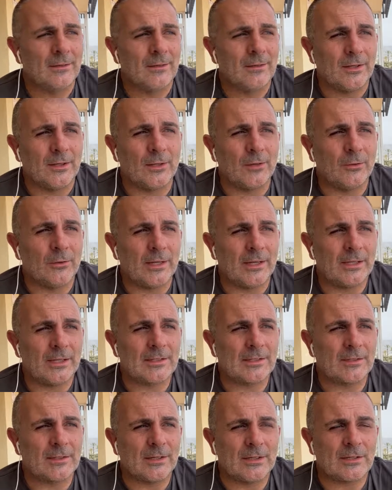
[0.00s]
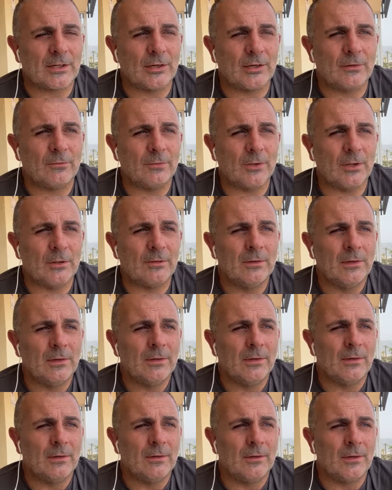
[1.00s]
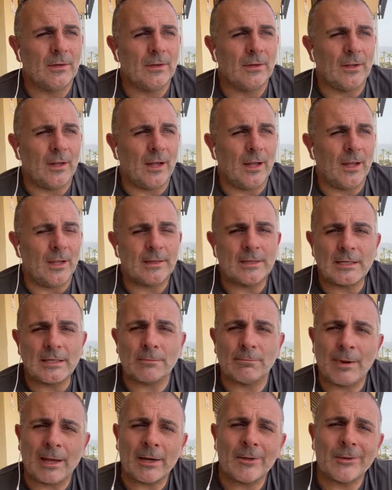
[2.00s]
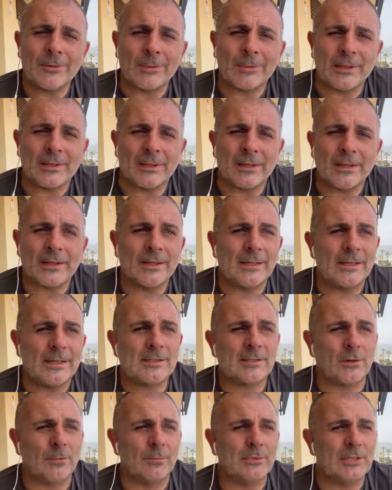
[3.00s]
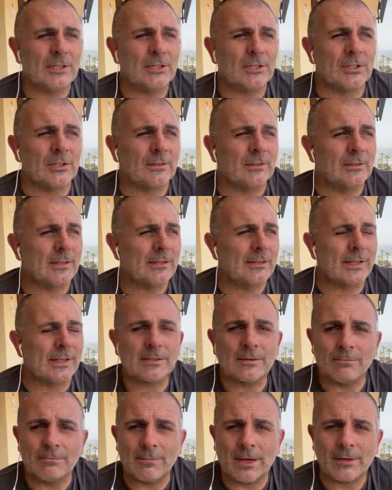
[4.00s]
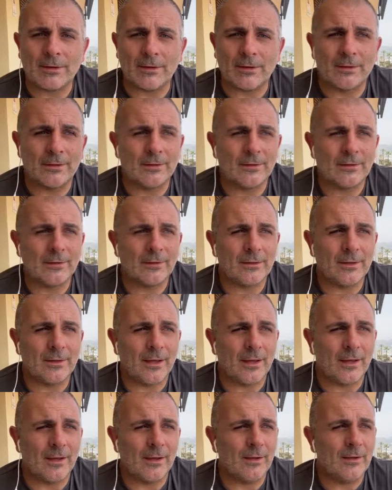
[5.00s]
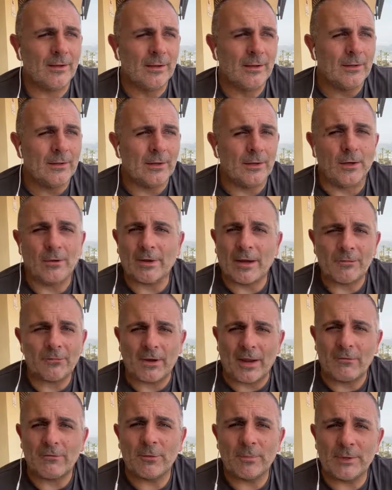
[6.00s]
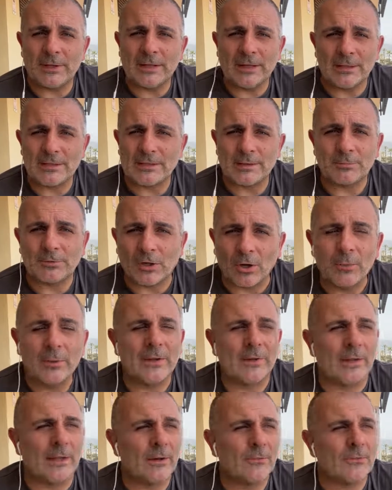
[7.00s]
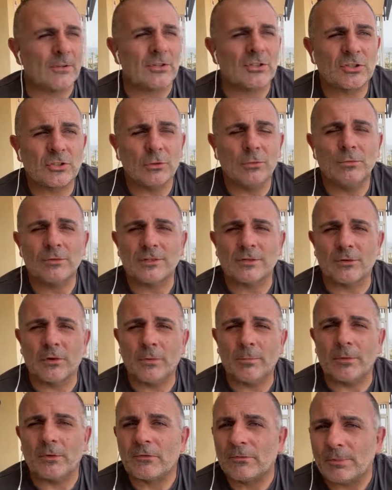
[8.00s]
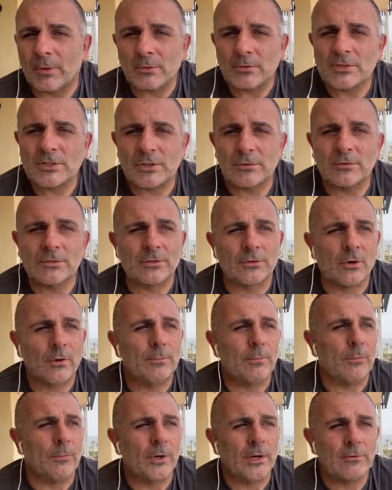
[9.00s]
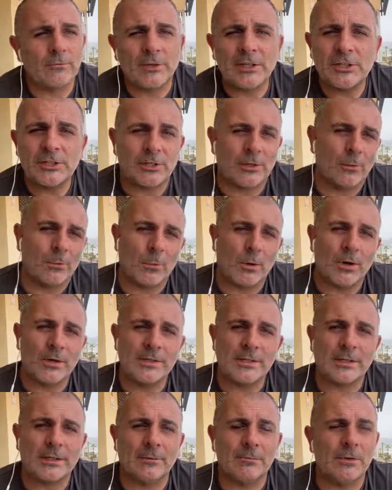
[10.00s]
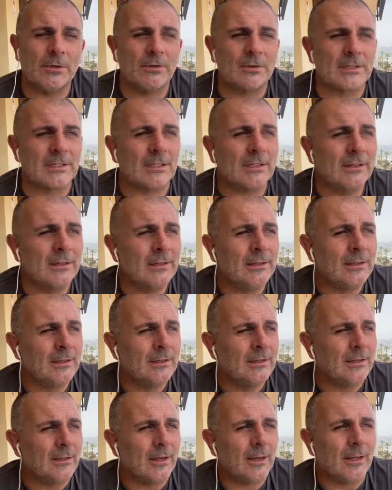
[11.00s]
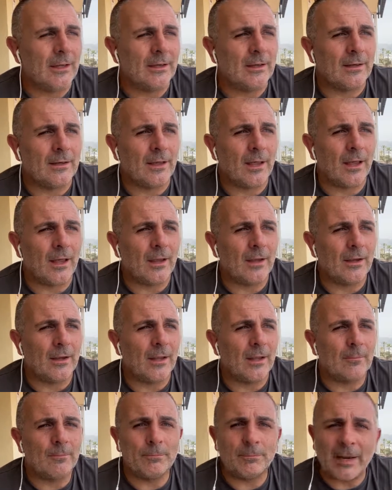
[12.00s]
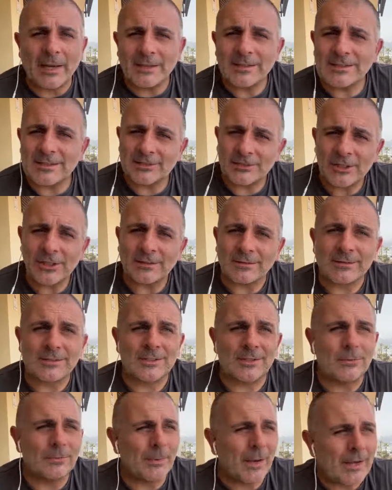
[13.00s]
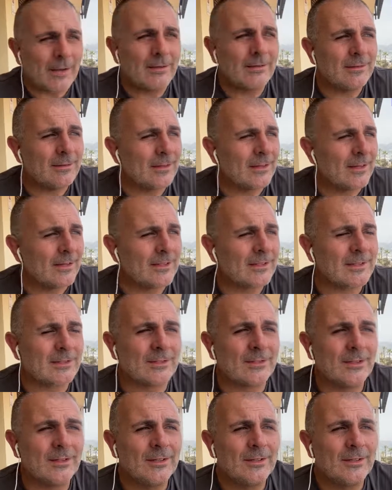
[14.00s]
you know, it's kind of, well, it doesn't matter whether he's competition. It doesn't matter, you know, if everybody ends up going there. If the schools are open, if both schools are open, we're reaching a wider community. And Ben's legit. So Ben is